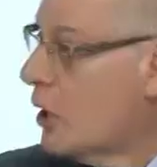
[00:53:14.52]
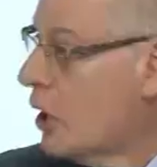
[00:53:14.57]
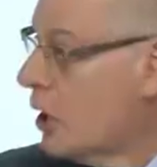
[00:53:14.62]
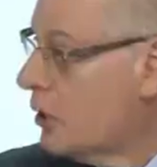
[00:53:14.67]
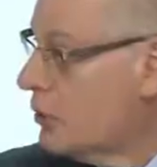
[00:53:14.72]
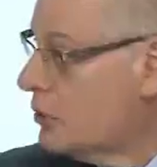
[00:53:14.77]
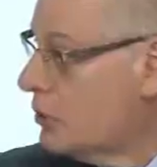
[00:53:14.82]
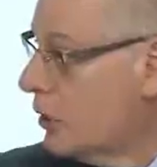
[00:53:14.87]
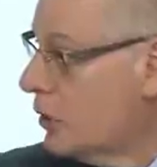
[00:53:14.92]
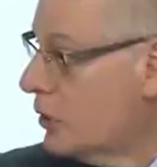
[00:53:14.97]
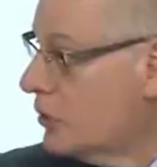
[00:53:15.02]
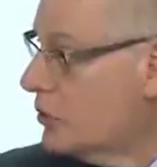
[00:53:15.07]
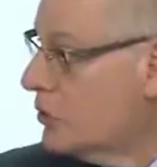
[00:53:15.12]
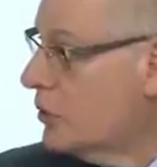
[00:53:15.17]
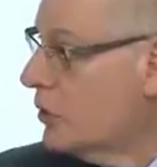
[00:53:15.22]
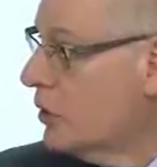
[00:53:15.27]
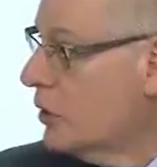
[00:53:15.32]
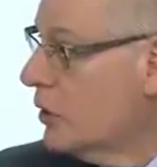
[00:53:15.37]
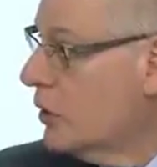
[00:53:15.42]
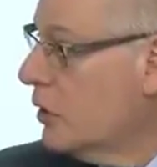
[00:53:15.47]
content
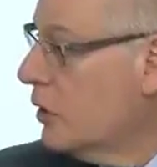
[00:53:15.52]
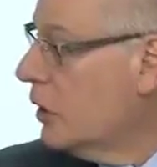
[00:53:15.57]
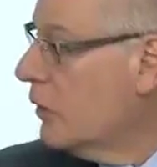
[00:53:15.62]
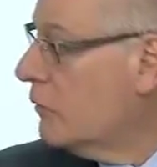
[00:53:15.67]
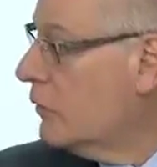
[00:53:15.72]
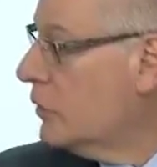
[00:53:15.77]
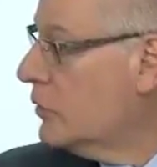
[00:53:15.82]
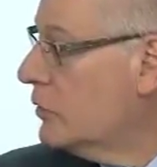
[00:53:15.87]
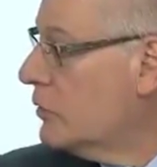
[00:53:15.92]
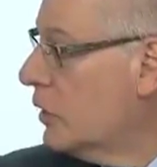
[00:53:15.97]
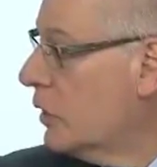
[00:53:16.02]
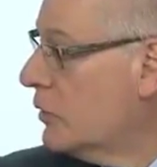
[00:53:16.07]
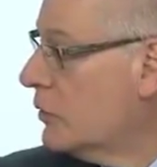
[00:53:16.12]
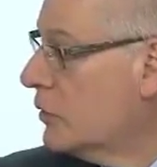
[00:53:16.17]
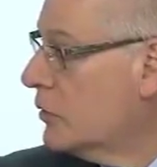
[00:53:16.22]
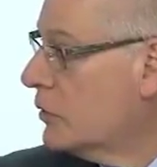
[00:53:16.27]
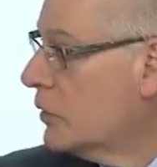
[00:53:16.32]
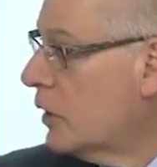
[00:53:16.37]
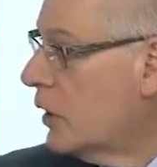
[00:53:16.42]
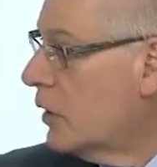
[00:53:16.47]
of the
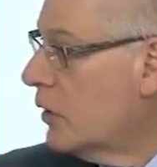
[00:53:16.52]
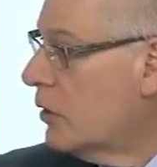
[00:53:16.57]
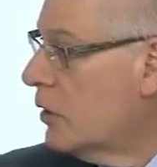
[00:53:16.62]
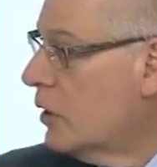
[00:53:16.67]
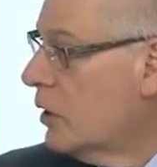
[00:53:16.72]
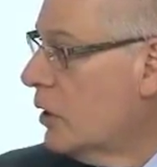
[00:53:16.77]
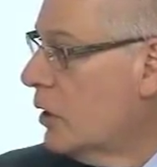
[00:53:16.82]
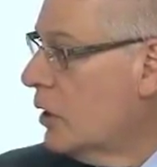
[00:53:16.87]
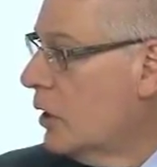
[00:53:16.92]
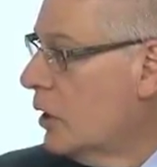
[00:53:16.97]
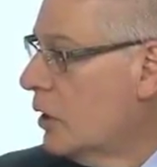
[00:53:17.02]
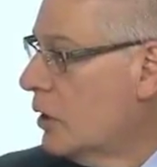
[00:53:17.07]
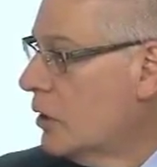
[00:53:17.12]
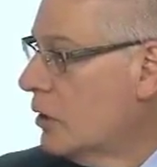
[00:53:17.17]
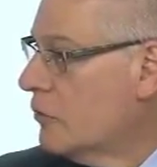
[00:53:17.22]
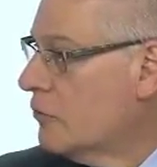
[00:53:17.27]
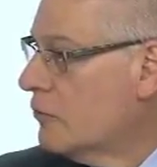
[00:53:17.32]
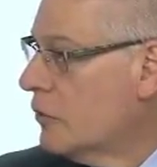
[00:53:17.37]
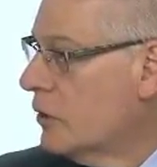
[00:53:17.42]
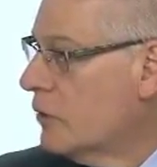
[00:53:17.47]
attendant care.
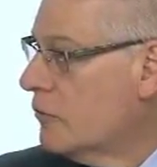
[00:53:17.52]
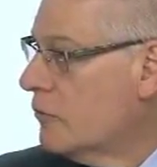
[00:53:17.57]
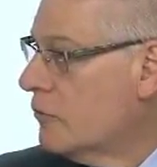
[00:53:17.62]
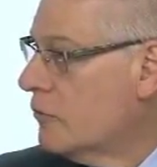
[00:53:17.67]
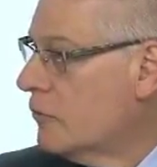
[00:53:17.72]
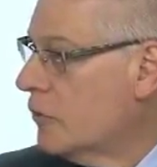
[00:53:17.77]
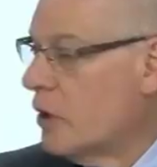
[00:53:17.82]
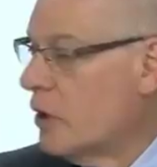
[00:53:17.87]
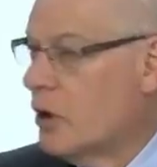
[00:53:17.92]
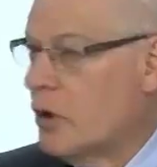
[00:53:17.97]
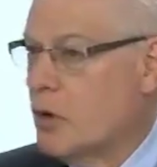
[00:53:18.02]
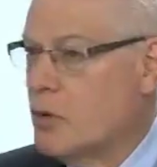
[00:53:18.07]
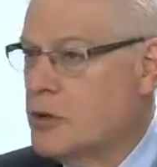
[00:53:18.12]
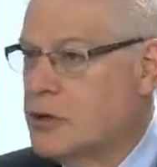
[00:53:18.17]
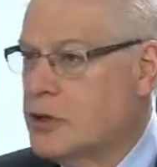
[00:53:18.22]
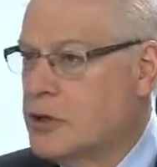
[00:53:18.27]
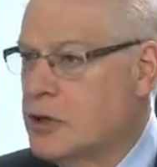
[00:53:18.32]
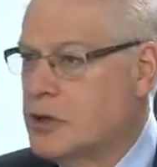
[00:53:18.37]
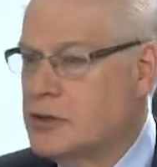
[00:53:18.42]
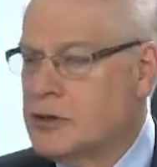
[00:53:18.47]
And if
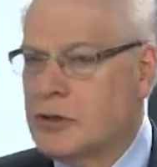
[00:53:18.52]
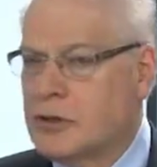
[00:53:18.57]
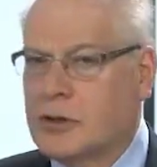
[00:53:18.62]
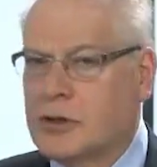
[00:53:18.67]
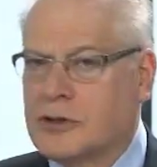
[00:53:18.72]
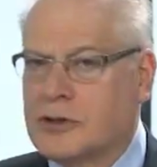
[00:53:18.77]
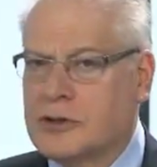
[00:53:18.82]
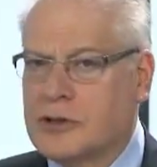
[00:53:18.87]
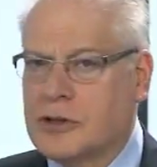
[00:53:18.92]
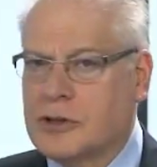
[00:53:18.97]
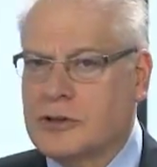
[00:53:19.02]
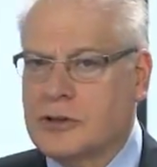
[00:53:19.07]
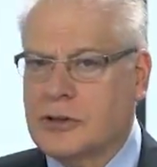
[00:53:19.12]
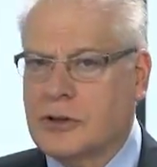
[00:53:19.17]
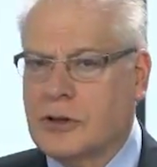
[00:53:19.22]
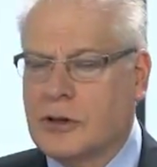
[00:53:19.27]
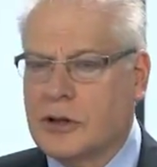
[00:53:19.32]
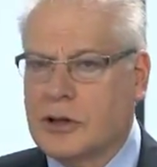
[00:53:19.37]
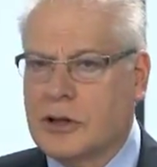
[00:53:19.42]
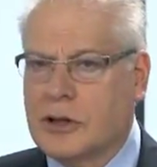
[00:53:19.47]
OTs are
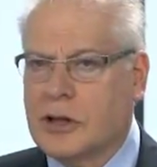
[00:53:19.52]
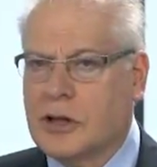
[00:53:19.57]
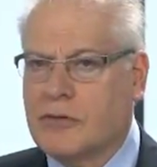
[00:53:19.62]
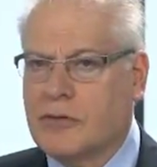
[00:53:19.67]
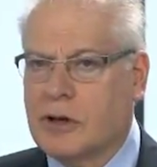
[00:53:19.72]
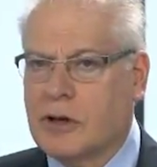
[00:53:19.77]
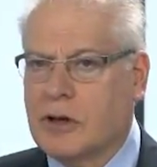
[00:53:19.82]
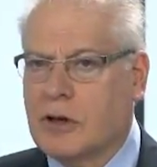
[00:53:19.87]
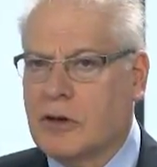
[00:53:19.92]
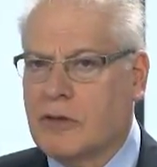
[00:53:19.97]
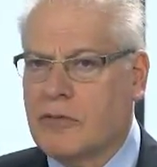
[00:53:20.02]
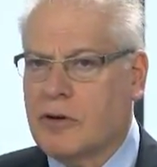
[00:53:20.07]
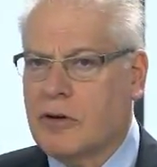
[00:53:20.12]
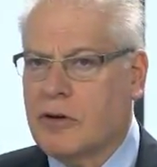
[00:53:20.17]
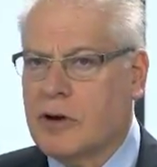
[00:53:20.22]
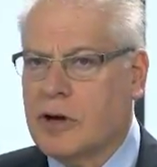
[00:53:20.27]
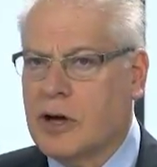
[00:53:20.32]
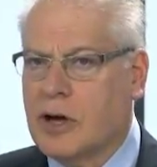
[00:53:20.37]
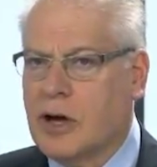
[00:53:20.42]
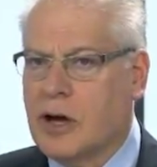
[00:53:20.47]
consistently giving
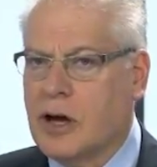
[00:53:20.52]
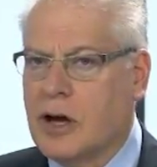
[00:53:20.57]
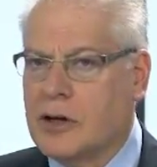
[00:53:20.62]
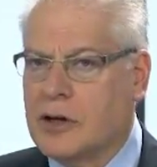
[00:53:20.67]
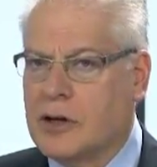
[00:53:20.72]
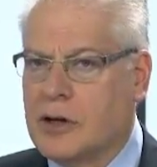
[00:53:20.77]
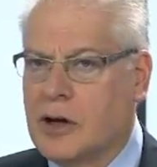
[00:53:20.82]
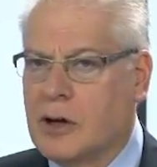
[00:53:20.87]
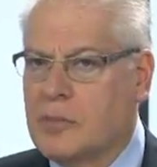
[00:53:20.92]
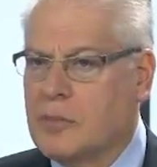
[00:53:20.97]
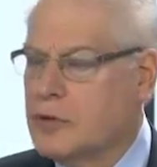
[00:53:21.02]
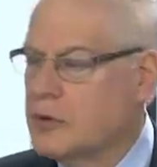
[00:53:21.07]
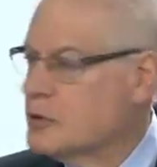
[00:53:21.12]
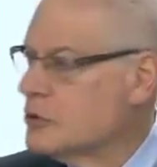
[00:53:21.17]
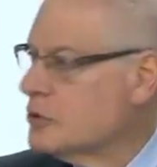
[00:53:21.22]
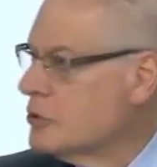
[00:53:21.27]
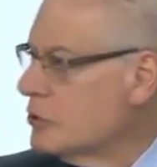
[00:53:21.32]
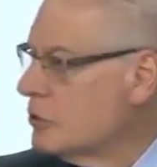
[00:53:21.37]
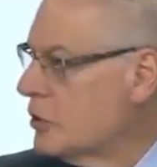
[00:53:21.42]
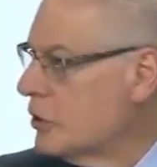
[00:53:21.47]
very high
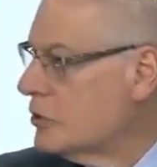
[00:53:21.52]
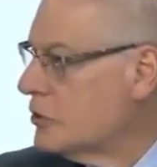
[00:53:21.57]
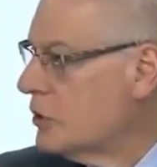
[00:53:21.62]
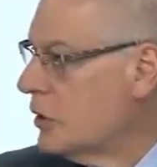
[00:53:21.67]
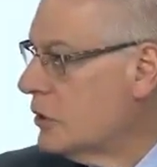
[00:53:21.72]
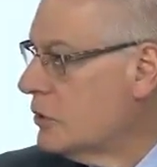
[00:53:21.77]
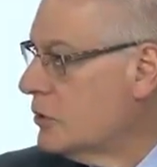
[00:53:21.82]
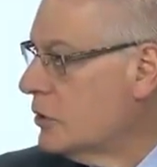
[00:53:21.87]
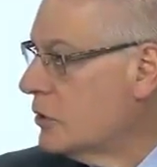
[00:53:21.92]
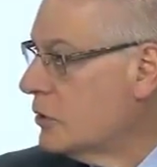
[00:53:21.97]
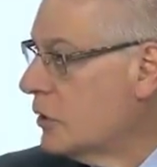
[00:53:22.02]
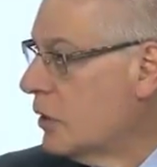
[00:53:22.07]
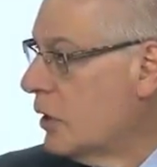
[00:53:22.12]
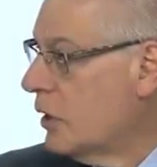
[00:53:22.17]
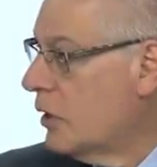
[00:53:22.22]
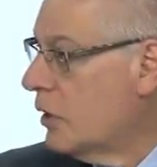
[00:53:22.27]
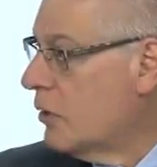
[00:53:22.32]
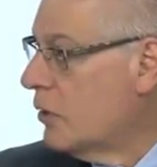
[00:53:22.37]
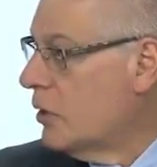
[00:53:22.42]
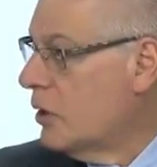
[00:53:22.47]
numbers to the attendant
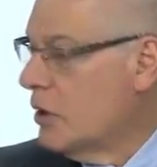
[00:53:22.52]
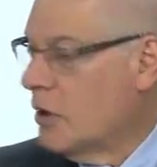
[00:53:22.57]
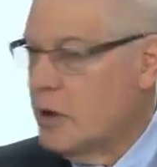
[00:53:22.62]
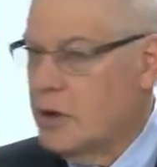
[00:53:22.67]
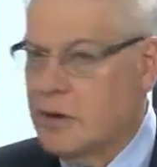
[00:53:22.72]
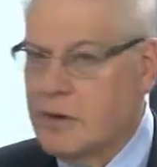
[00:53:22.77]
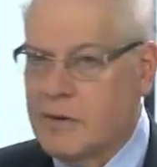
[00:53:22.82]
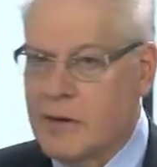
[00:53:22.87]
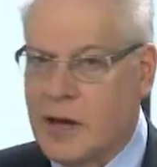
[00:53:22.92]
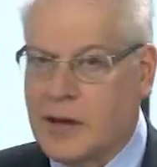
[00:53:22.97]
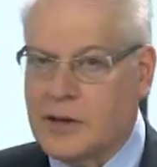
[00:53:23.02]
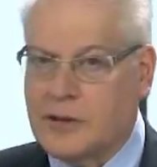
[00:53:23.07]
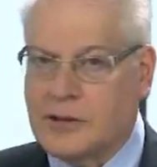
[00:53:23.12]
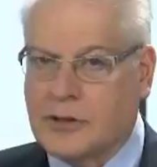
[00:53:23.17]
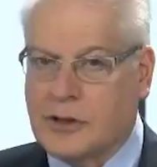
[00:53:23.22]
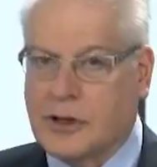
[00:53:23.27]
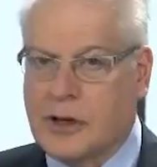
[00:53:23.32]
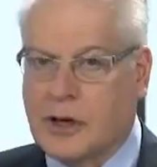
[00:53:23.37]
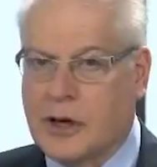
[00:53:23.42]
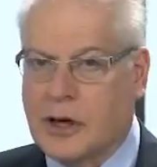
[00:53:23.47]
care,
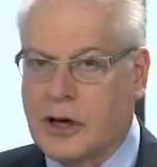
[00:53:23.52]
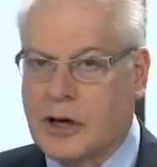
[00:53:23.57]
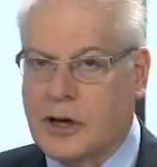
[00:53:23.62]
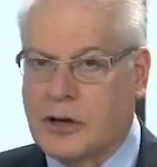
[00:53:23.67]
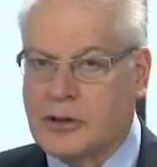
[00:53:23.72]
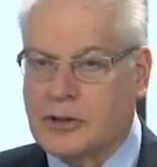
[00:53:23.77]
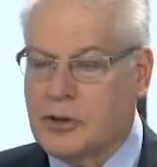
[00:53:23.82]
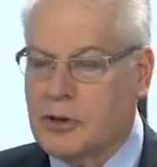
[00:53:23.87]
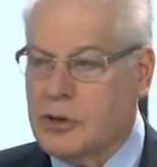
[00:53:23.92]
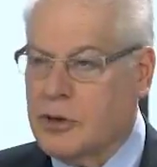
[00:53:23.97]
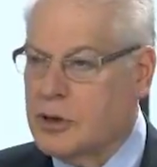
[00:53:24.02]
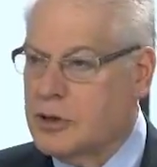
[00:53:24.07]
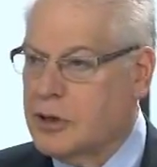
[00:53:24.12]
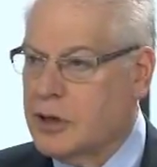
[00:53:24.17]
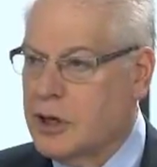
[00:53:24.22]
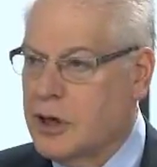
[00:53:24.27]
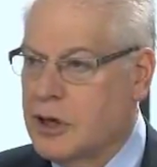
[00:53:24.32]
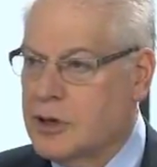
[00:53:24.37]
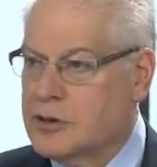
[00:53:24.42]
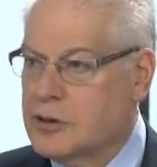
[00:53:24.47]
that's a sure
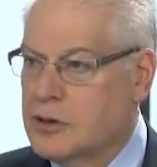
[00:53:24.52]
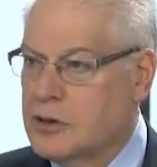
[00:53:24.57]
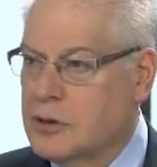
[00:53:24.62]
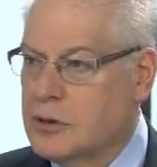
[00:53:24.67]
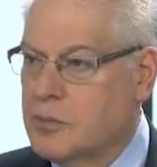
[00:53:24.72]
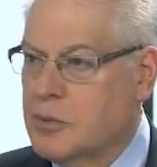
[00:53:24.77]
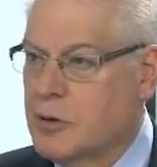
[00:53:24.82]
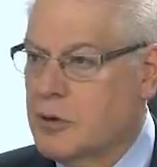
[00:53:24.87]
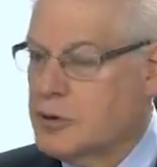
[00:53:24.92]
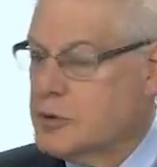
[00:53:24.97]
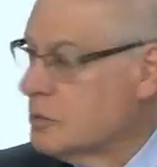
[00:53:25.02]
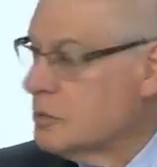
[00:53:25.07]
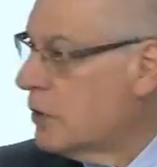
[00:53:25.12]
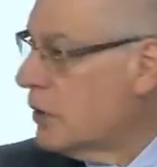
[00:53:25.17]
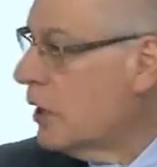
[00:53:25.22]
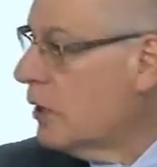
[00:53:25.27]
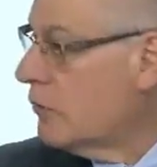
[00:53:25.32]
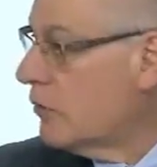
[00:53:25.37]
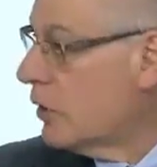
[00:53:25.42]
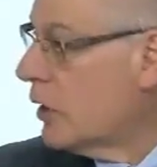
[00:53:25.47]
indication that the person
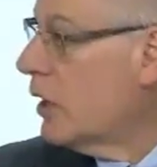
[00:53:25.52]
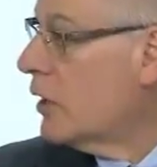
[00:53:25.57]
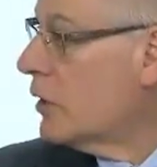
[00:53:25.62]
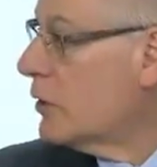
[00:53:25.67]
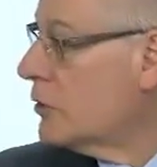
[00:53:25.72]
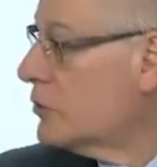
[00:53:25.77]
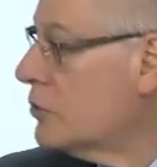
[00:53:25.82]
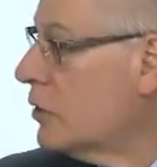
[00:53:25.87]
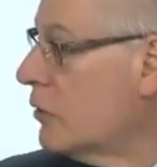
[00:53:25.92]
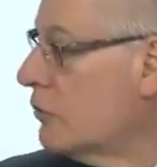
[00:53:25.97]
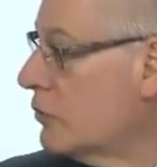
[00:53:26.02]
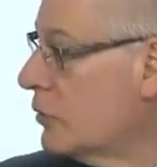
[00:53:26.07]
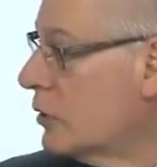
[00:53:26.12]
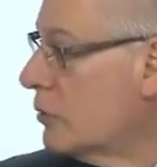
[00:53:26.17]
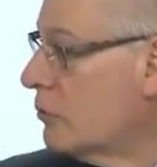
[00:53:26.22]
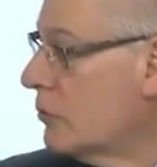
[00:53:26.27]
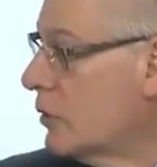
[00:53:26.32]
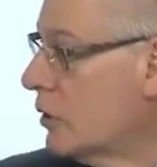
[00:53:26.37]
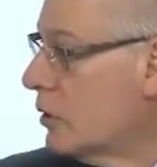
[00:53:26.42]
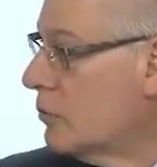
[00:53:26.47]
may have a
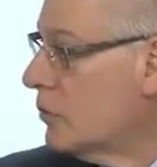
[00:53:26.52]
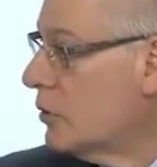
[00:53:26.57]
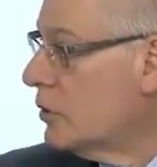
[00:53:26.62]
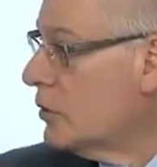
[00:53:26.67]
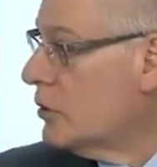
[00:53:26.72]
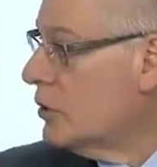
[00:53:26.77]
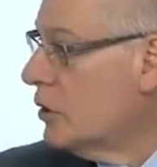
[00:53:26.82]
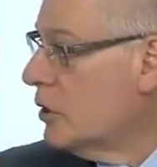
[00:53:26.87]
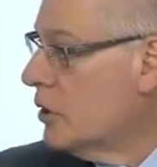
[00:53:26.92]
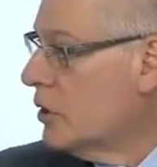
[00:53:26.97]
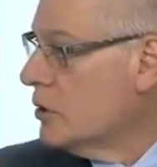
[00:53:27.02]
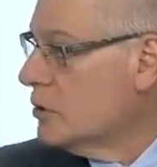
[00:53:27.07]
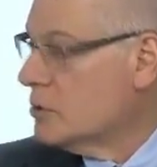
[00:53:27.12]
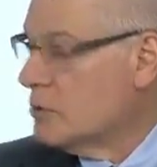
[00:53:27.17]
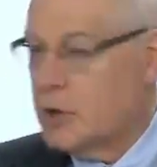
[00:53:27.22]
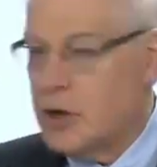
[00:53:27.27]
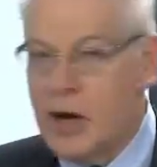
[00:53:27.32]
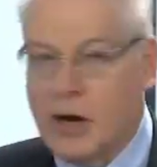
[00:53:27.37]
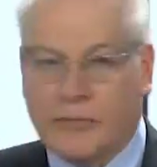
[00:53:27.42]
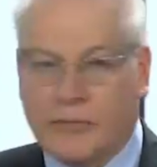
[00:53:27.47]
catastrophic impairment.
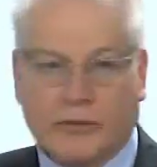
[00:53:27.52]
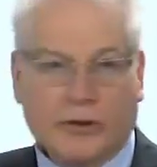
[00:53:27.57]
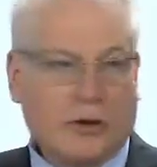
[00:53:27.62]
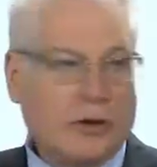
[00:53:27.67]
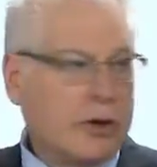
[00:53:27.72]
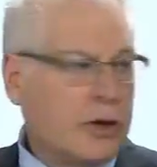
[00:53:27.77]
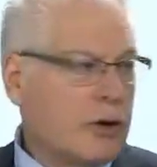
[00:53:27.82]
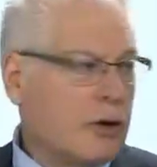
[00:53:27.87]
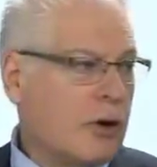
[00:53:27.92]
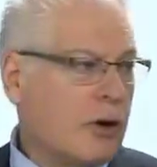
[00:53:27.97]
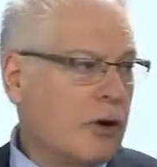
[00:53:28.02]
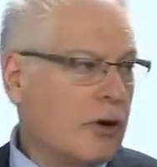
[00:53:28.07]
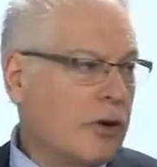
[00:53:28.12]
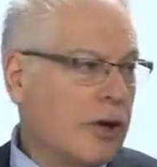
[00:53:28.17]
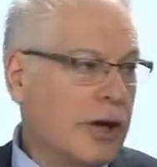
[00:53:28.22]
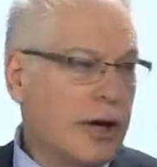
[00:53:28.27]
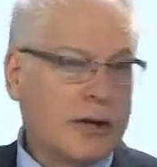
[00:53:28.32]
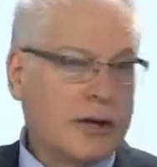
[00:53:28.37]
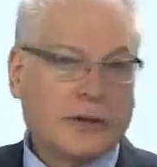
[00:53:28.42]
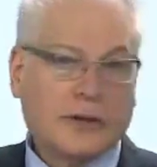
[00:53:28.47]
So we have to look at
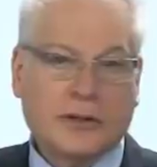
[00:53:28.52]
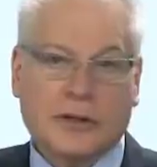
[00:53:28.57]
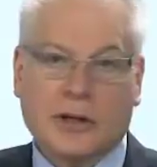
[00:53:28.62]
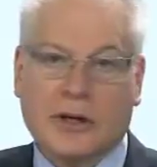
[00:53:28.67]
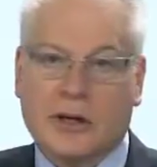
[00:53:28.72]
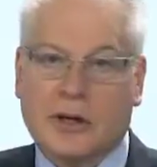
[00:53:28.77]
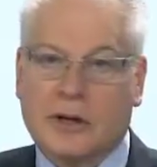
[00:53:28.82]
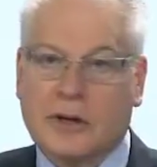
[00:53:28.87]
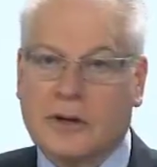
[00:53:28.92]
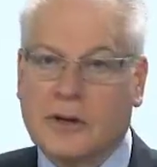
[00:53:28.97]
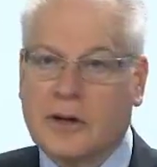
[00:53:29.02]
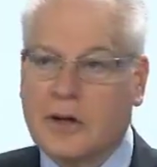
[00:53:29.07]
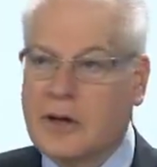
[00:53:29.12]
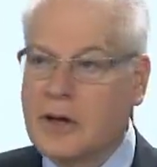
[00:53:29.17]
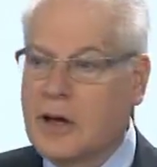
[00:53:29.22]
all that